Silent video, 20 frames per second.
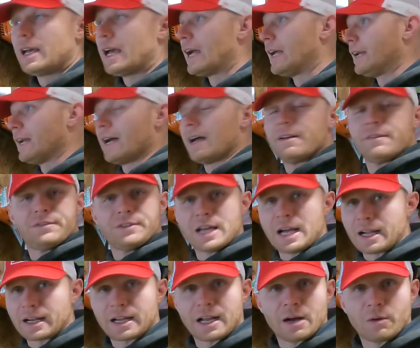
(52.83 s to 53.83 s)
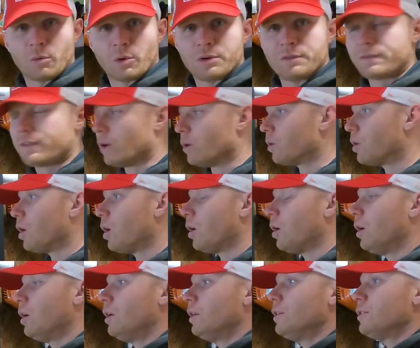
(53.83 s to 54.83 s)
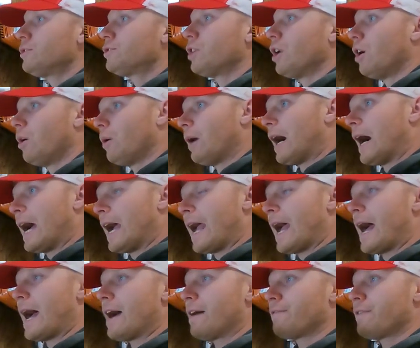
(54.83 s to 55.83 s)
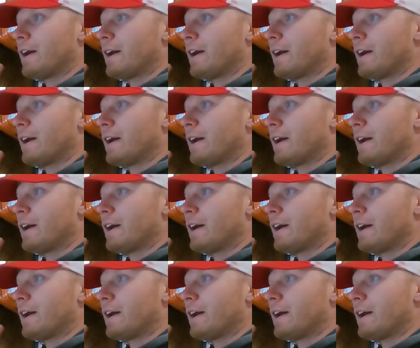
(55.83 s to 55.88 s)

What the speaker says: and I've not got one phone call. So I have